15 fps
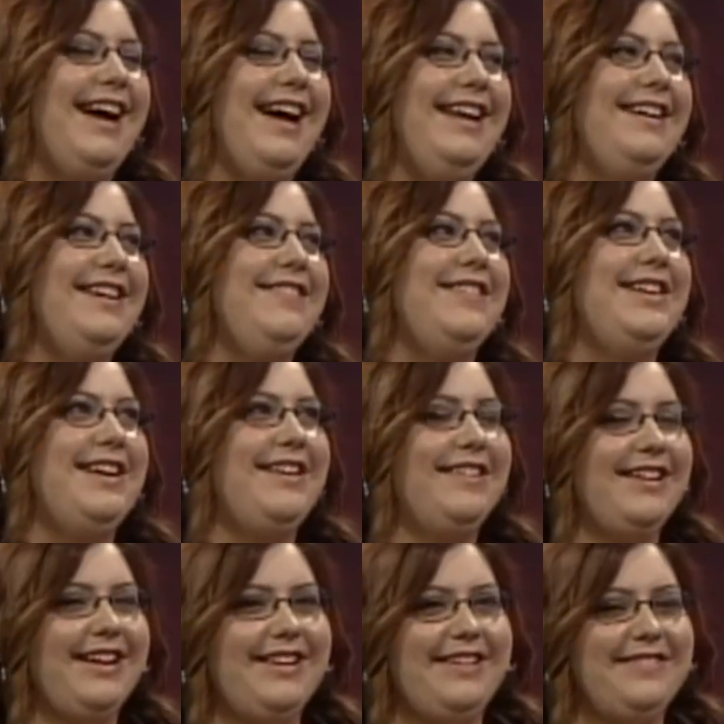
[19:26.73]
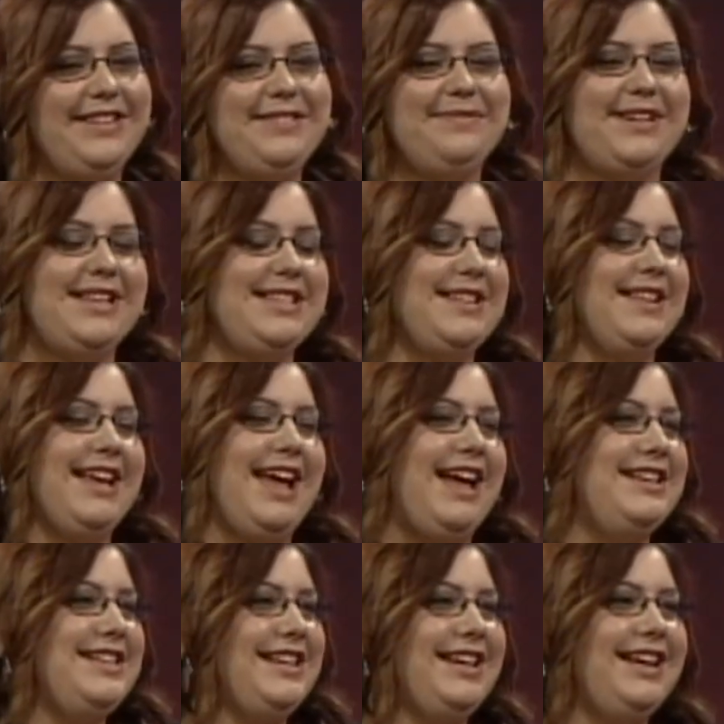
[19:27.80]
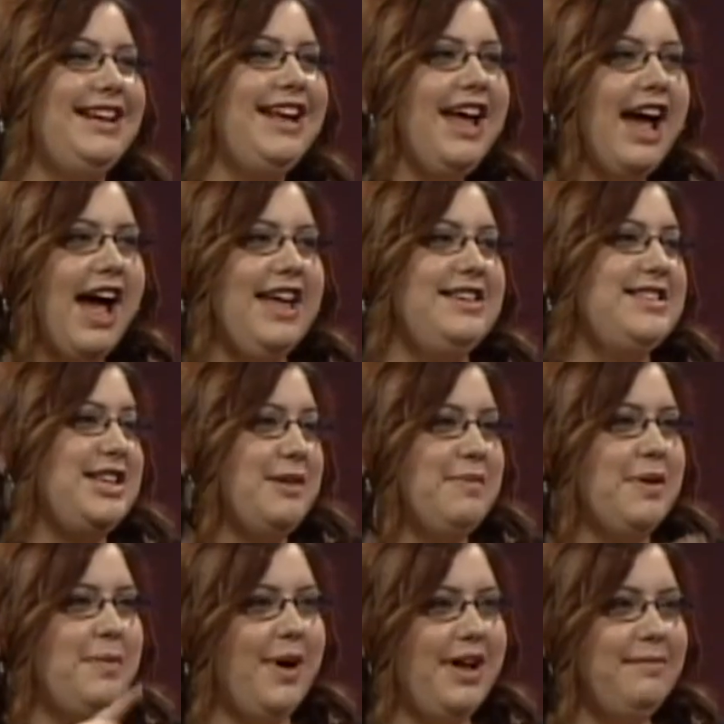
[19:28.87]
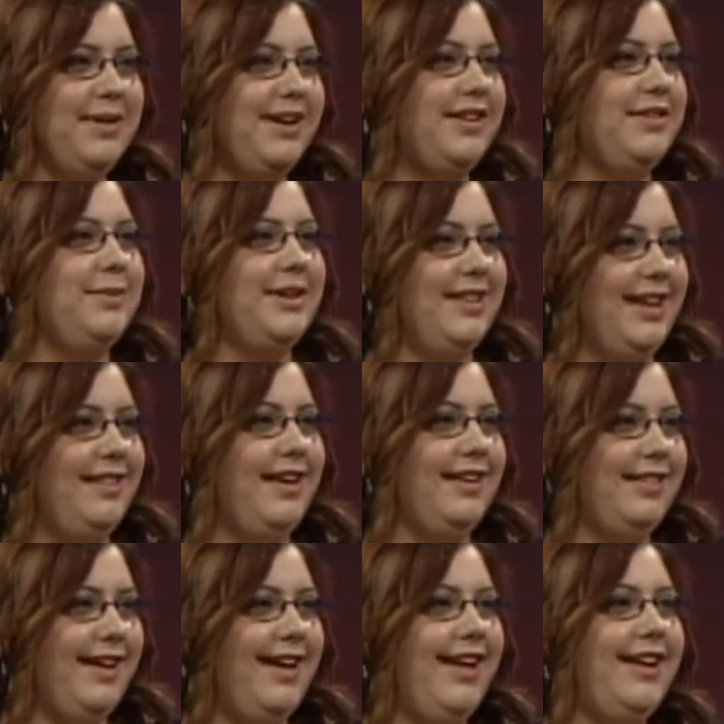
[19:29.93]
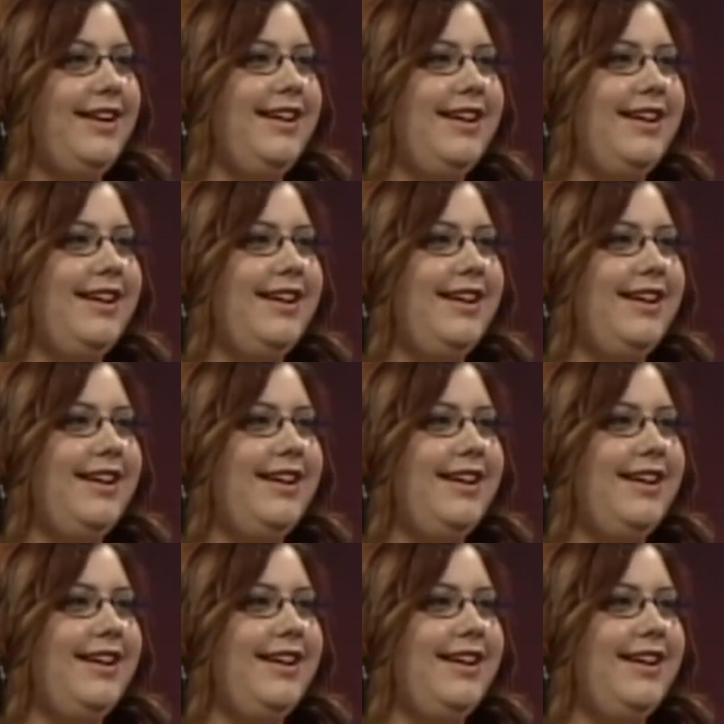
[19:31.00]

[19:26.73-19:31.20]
I don't even know. You know, I just wanted something catchy, and I used the number 1 because we're elite like that.